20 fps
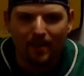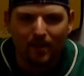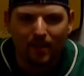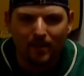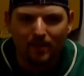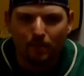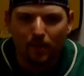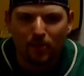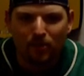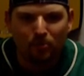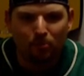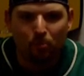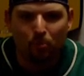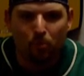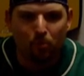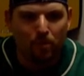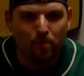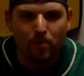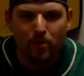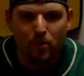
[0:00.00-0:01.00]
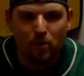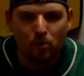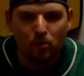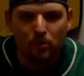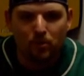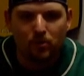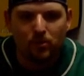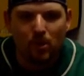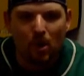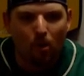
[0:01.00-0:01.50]
especially when we've been
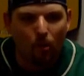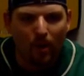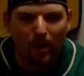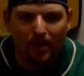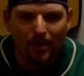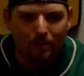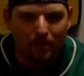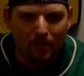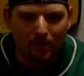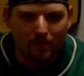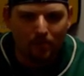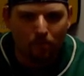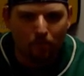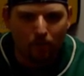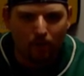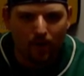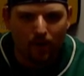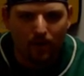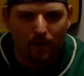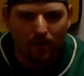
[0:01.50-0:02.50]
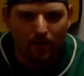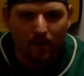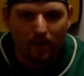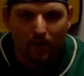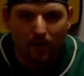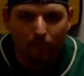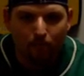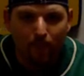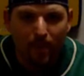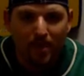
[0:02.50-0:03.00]
doing so well up to this point,
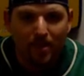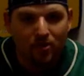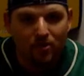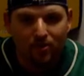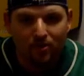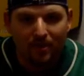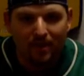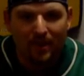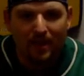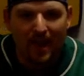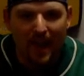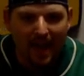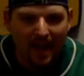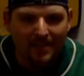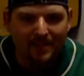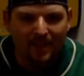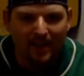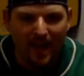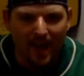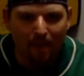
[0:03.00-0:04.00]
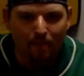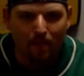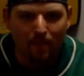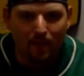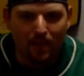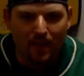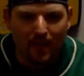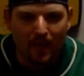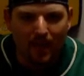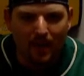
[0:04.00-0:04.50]
making sure that it hasn't happened
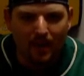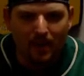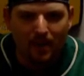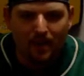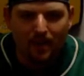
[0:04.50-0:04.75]
again.